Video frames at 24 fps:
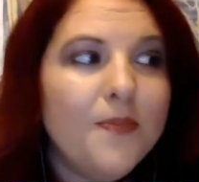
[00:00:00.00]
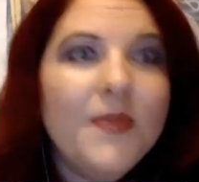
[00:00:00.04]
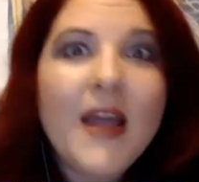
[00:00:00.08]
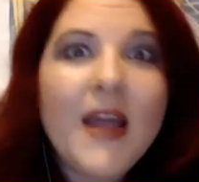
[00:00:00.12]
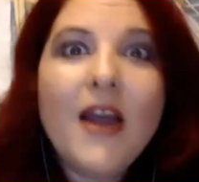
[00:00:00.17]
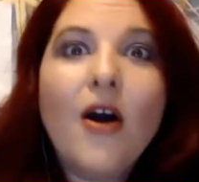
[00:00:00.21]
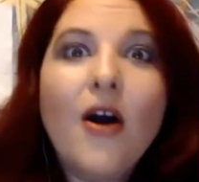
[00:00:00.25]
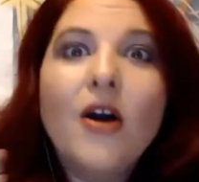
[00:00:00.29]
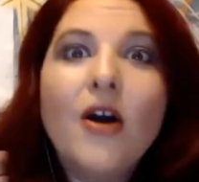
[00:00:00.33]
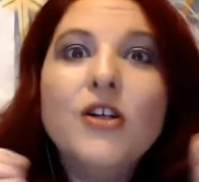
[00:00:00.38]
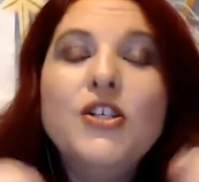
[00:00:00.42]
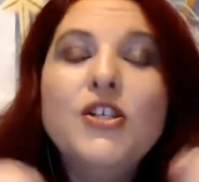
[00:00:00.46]

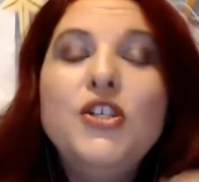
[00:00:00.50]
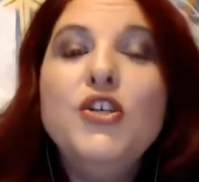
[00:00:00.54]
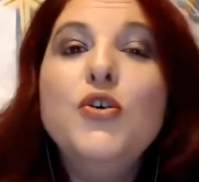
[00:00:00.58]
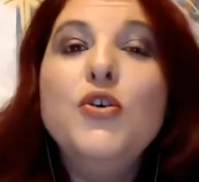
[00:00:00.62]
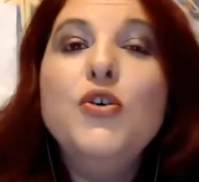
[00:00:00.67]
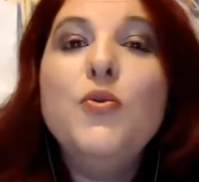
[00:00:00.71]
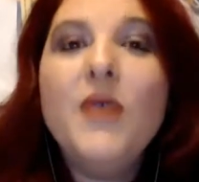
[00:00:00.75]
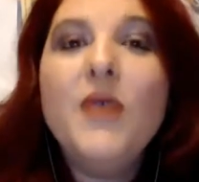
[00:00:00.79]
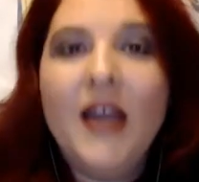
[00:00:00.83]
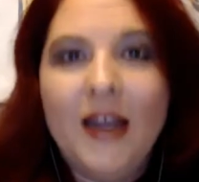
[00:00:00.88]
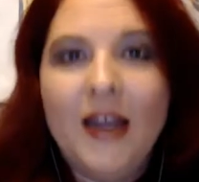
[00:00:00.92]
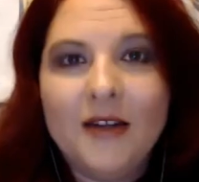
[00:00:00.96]
are
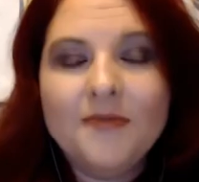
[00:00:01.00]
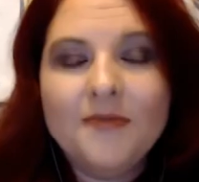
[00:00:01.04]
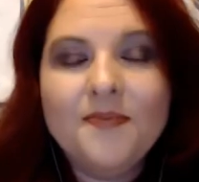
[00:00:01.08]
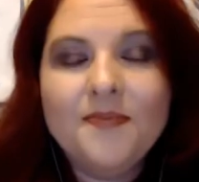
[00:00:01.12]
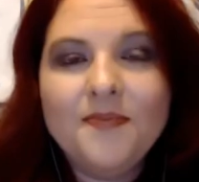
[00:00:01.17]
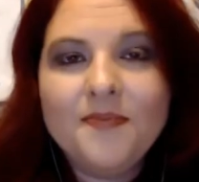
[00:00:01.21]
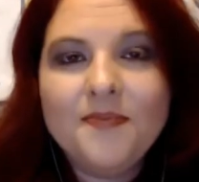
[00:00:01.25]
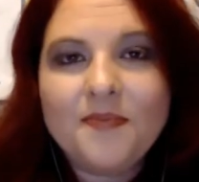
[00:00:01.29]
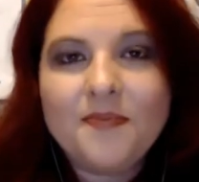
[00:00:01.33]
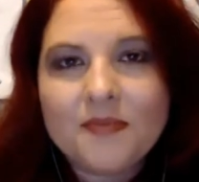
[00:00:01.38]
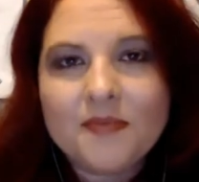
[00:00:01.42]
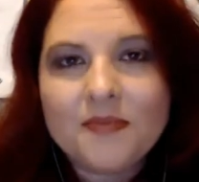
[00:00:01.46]
doing
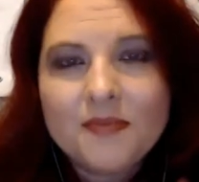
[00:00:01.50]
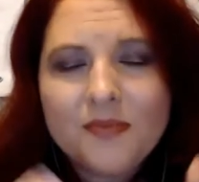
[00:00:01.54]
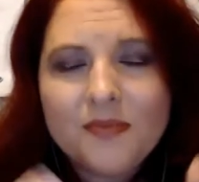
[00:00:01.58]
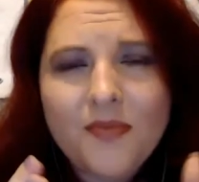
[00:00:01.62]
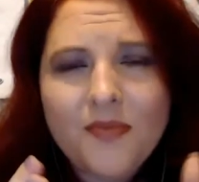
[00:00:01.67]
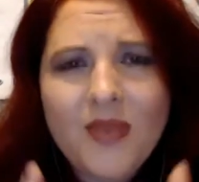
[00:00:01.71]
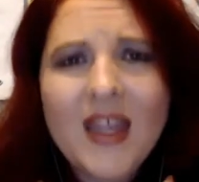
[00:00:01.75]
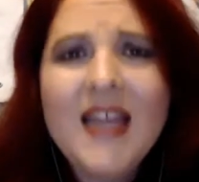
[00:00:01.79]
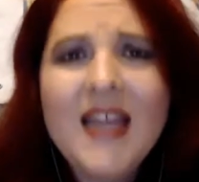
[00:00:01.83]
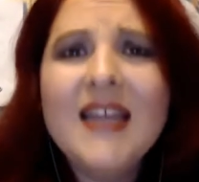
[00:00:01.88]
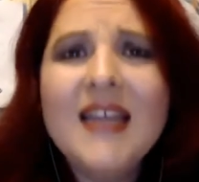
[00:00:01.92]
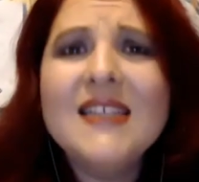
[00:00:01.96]

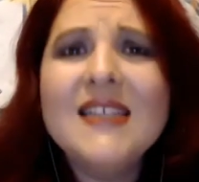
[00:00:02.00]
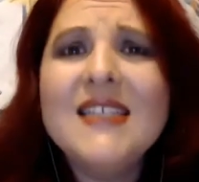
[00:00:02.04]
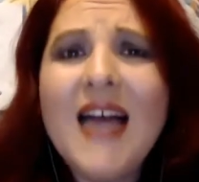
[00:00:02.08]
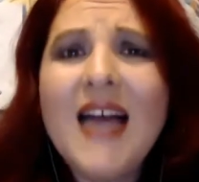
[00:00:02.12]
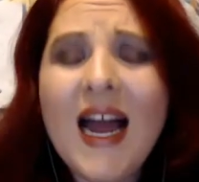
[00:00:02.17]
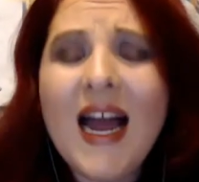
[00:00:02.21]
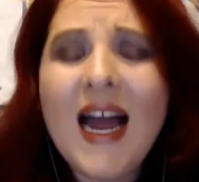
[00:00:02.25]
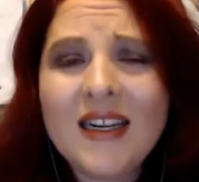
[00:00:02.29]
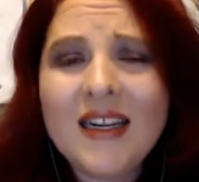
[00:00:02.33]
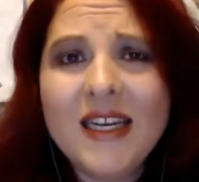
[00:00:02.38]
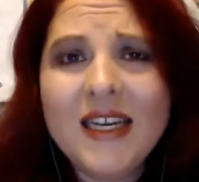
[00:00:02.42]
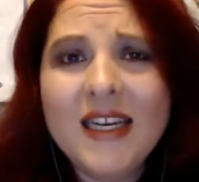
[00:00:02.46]

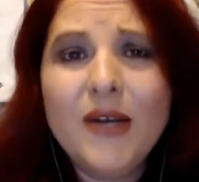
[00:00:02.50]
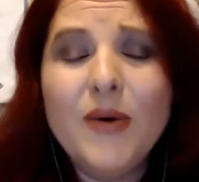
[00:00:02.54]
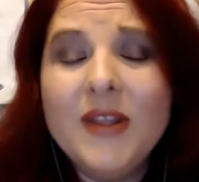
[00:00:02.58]
exactly